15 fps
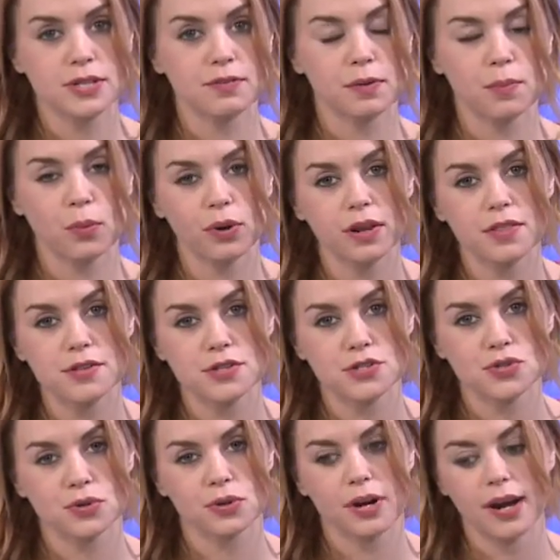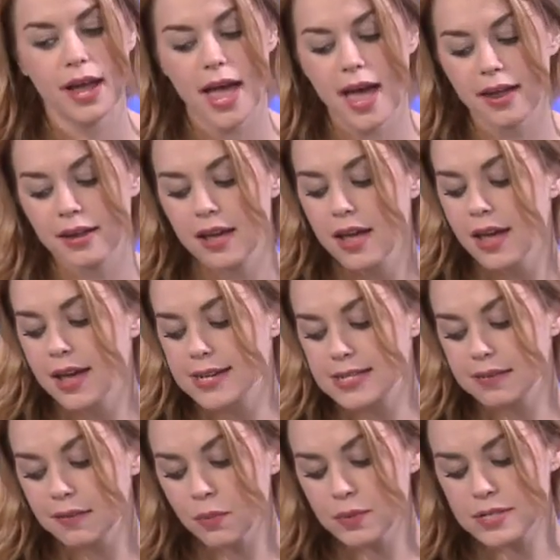they reported this story, and
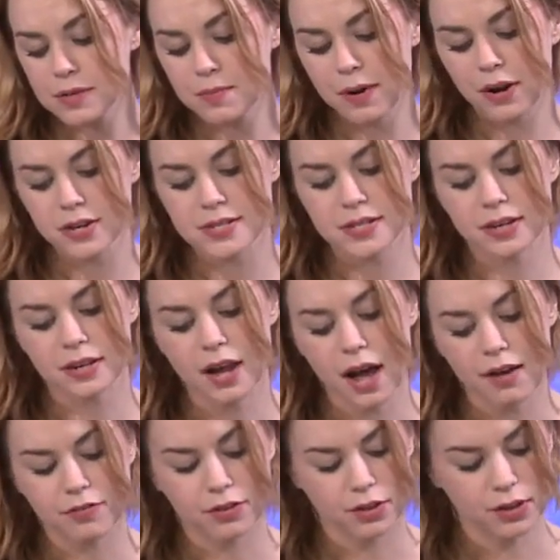as if that wasn't embarrassing enough,